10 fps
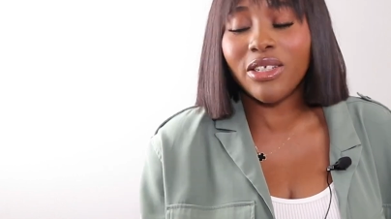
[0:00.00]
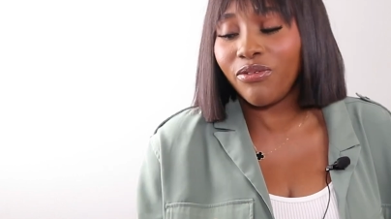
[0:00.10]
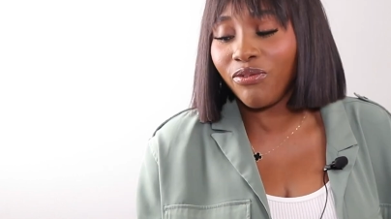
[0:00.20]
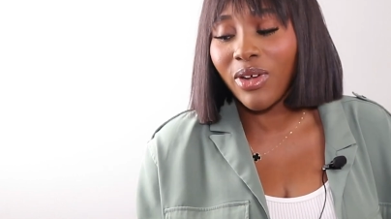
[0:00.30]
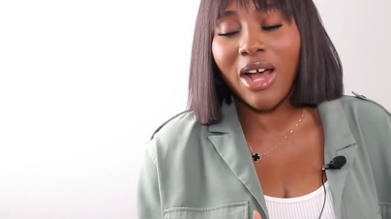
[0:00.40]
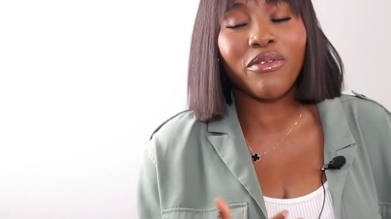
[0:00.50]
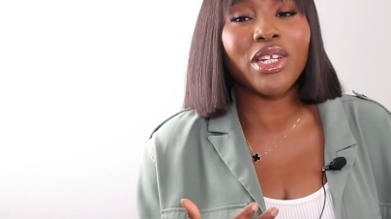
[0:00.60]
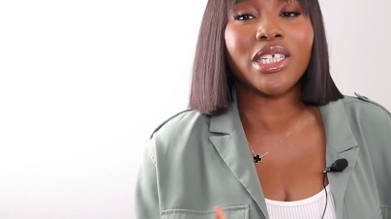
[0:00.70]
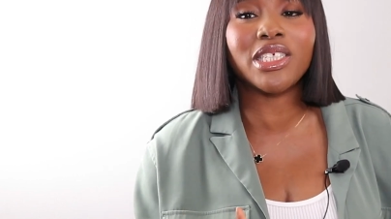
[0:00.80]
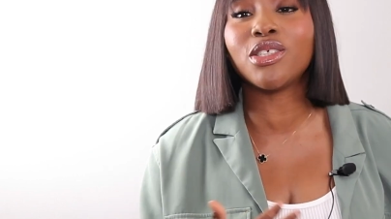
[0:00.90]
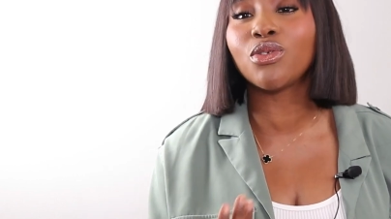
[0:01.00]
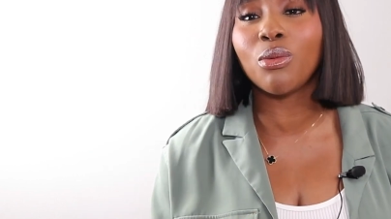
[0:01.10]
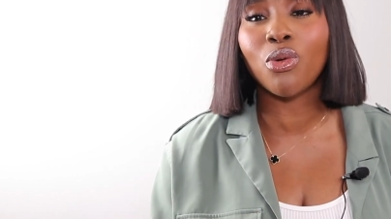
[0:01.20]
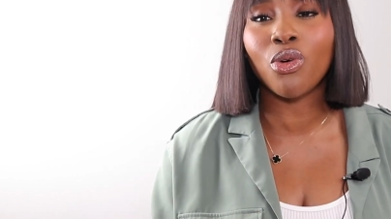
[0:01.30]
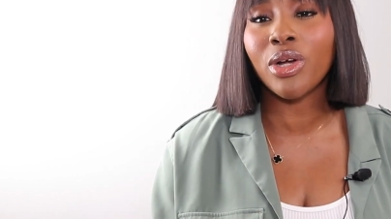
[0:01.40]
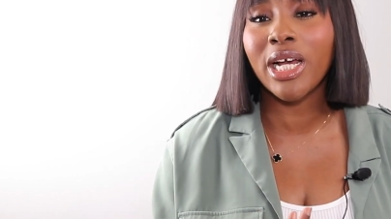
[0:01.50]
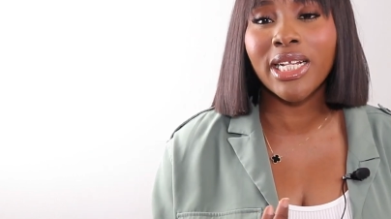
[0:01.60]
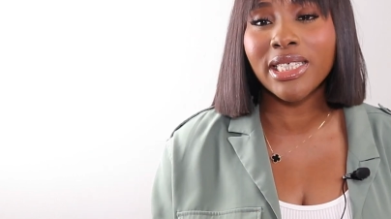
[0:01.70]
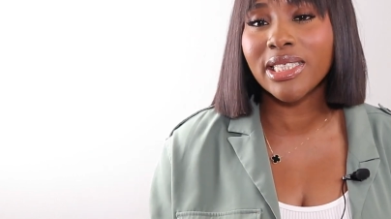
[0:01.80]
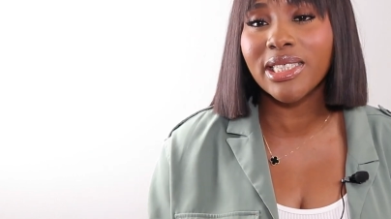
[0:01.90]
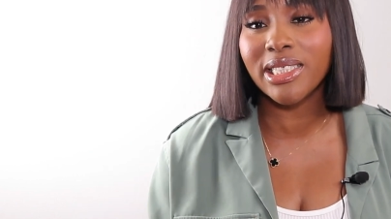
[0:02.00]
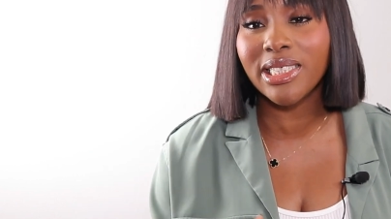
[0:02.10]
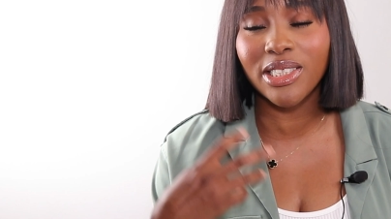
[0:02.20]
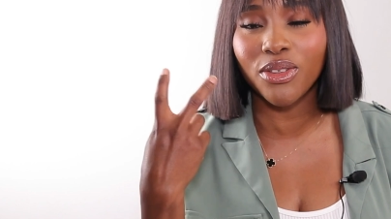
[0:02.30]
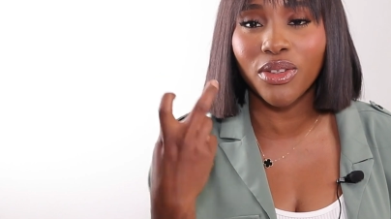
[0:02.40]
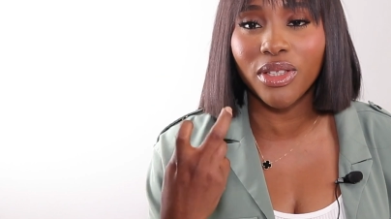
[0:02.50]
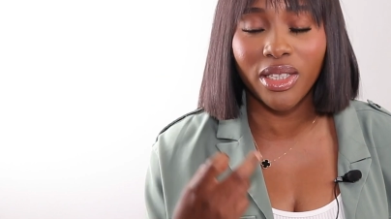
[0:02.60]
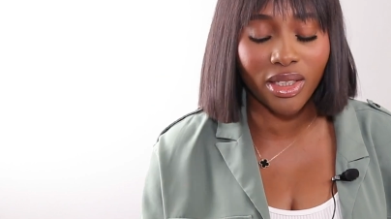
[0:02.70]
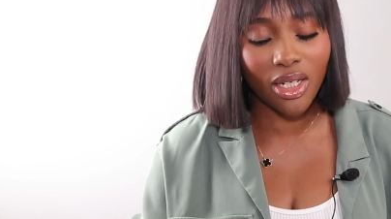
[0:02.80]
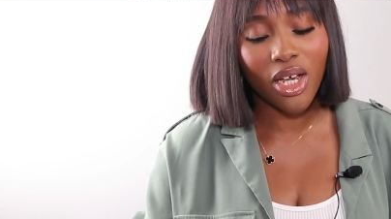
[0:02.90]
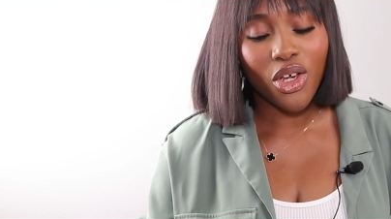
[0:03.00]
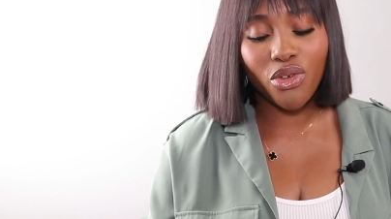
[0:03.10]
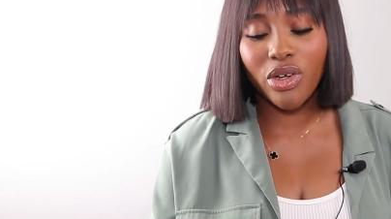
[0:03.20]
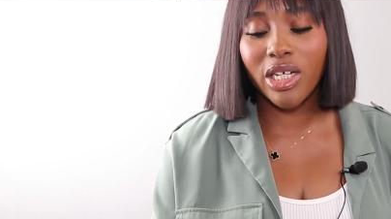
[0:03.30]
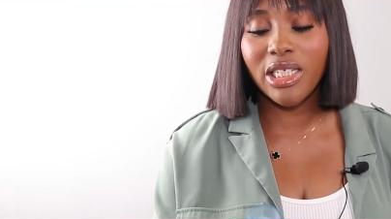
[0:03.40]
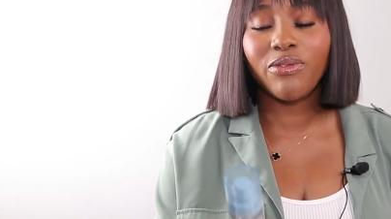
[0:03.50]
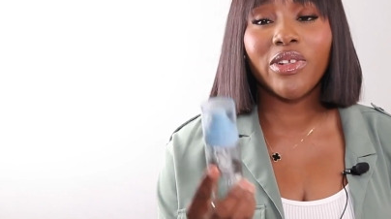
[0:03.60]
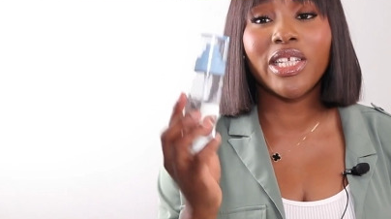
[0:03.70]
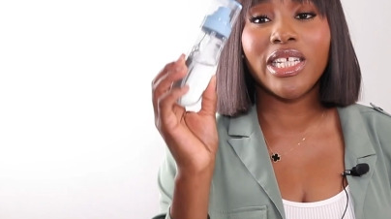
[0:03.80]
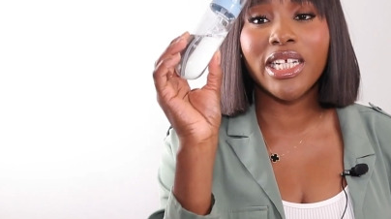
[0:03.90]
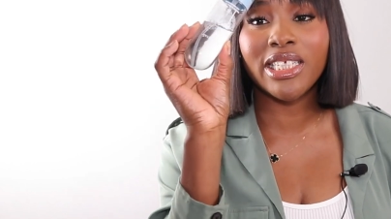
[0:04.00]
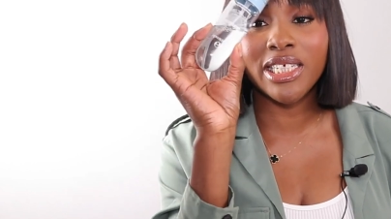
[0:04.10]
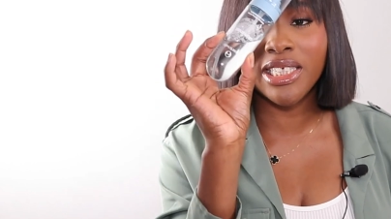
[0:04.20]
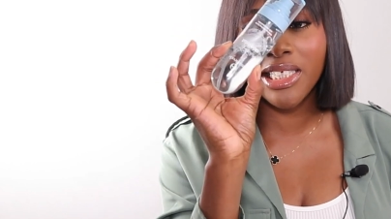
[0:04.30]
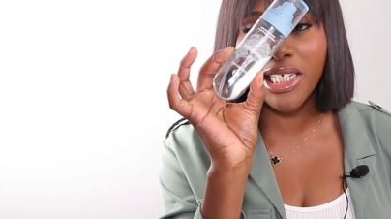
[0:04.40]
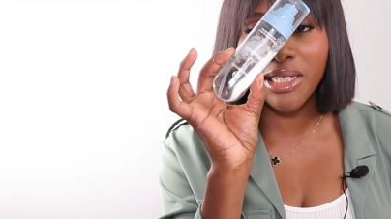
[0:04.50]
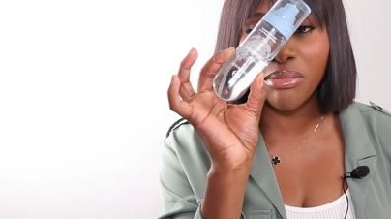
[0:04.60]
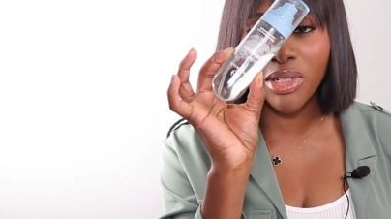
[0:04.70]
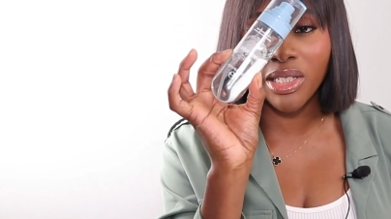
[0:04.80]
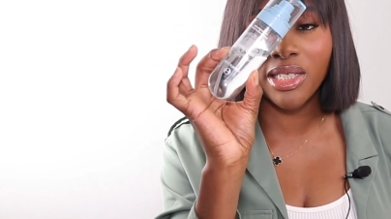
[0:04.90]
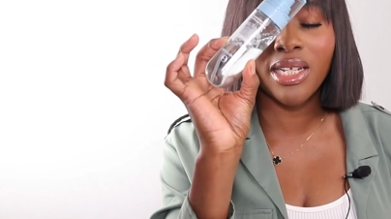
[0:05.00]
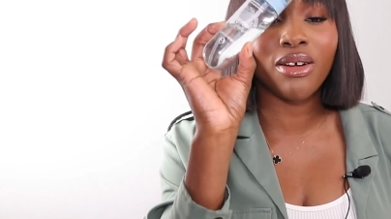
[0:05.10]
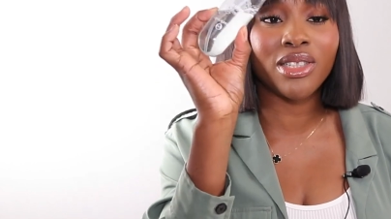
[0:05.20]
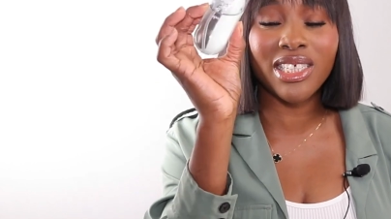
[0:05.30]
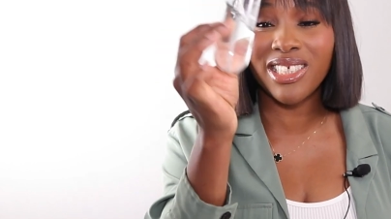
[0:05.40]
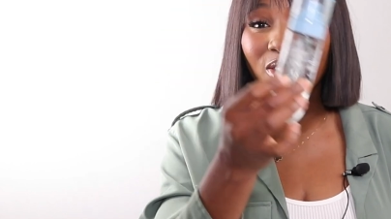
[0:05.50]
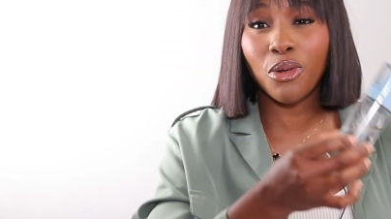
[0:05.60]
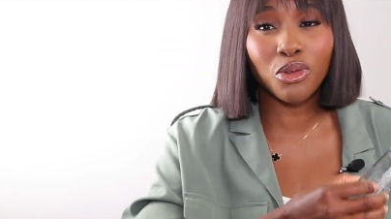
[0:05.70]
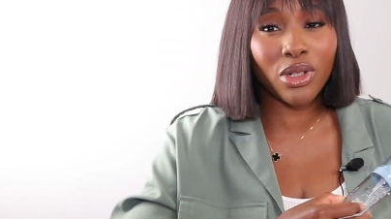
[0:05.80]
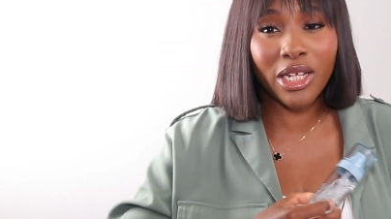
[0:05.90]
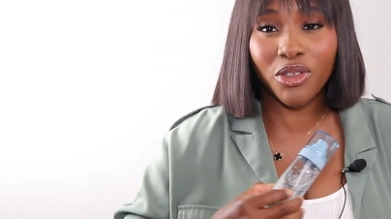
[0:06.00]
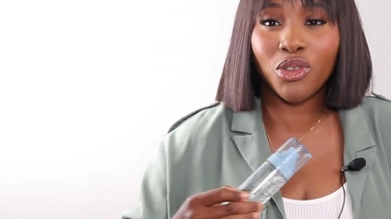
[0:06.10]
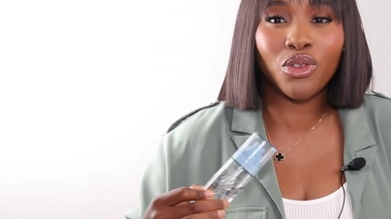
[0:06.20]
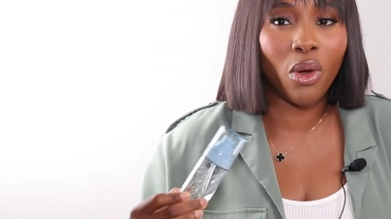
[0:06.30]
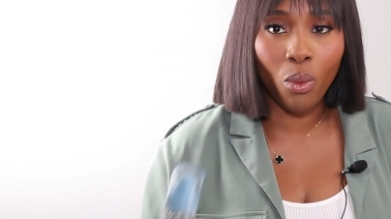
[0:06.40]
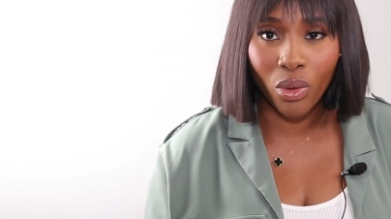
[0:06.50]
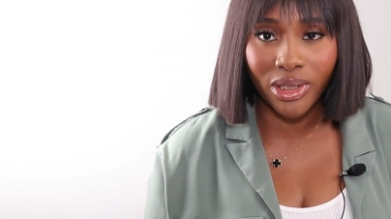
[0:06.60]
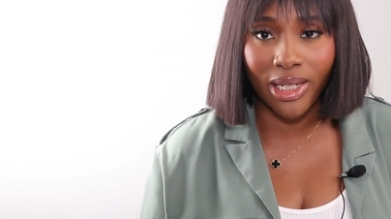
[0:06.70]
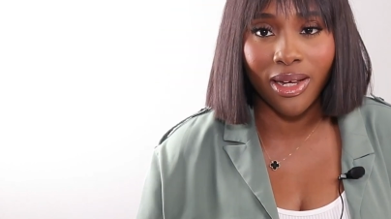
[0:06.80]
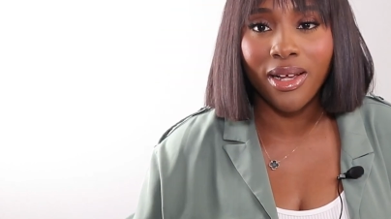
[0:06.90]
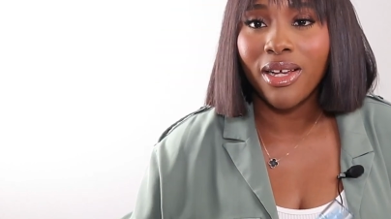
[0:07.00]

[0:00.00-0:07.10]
If having a serum or an essence isn't your thing, you can definitely get a skin mist. Now this is also like just water